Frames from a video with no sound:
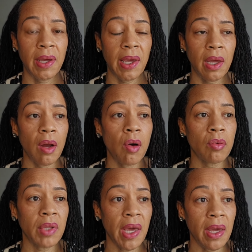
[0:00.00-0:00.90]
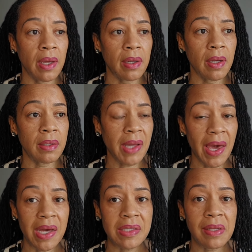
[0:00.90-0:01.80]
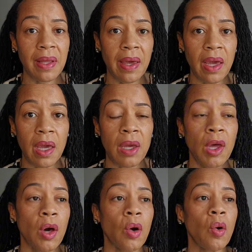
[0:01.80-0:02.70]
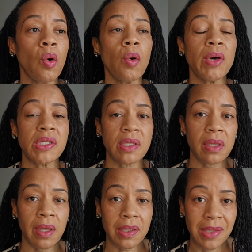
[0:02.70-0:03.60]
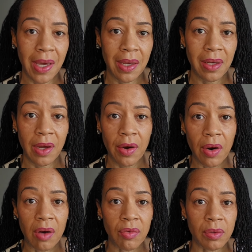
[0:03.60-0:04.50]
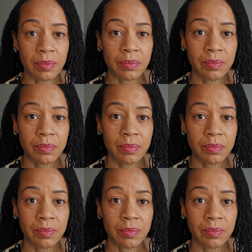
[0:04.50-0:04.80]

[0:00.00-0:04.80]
and on their last leg. Who is it they're taking care of them?